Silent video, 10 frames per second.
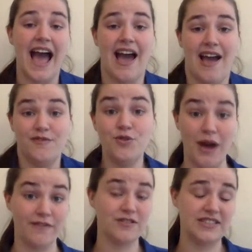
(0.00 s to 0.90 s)
have you
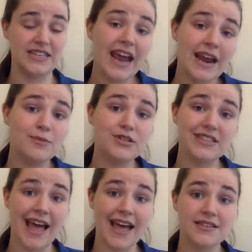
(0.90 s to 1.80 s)
ever seen animal
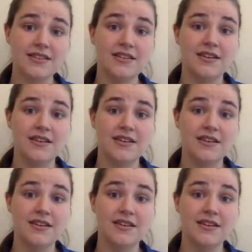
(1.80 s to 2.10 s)
scat?